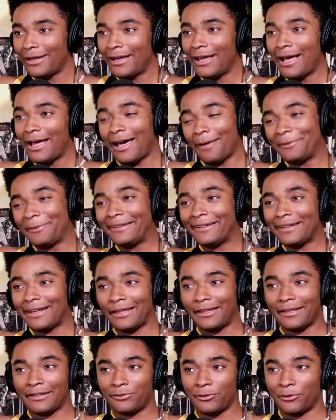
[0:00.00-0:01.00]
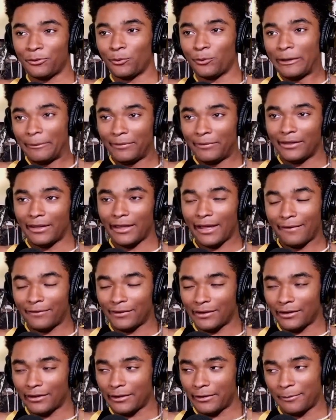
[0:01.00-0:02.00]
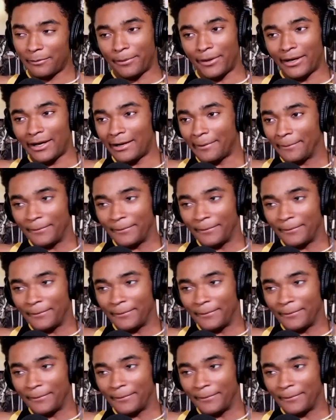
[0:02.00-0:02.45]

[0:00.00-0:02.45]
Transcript: I mean, I guess with Wemby they have a lot of pop.